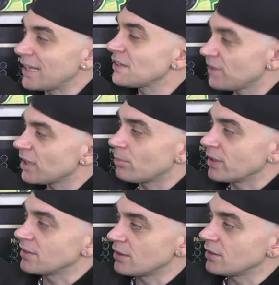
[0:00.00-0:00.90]
That's
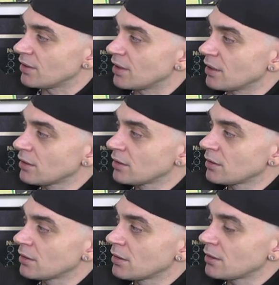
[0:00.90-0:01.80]
celebrated, isn't it?
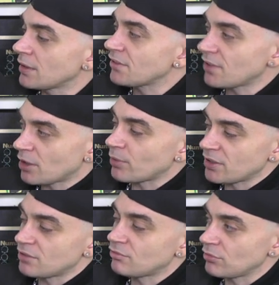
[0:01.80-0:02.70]
Uh, That's celebrated.